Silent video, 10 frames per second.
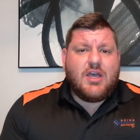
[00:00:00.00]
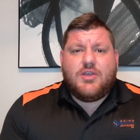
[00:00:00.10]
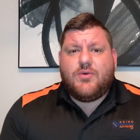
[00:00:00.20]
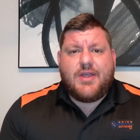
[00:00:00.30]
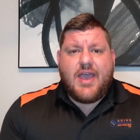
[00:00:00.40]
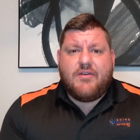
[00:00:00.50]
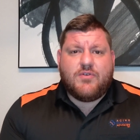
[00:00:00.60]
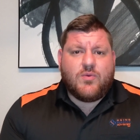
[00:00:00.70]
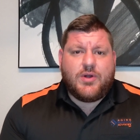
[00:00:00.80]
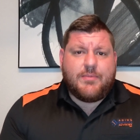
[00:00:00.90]
You don't
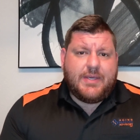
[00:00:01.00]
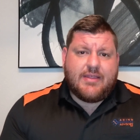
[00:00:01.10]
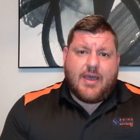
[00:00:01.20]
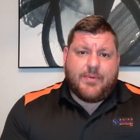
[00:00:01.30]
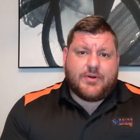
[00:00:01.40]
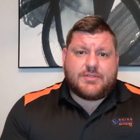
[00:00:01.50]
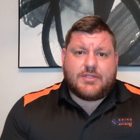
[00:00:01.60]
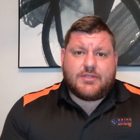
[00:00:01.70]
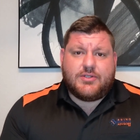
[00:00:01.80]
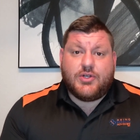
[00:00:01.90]
ever want to be that
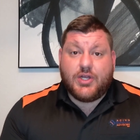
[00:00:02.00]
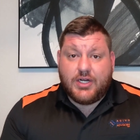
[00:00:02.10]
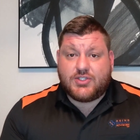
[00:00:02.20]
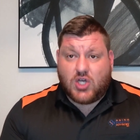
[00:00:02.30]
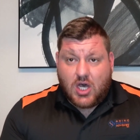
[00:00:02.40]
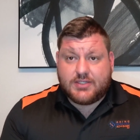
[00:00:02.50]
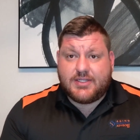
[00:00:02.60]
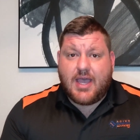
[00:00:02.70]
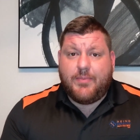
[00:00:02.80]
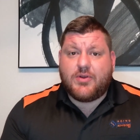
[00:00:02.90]
person. You're going to talk to
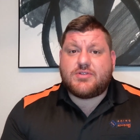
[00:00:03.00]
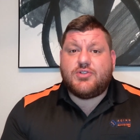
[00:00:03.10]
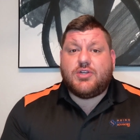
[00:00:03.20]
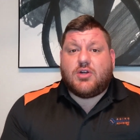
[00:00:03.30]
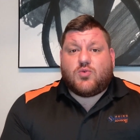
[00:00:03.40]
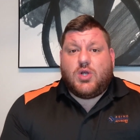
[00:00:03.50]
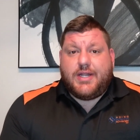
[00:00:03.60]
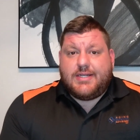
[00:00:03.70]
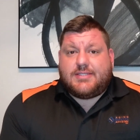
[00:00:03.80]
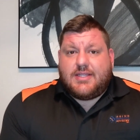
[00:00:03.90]
that person. You're going to
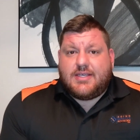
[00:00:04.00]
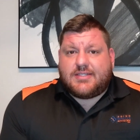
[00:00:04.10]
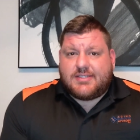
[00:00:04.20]
run into this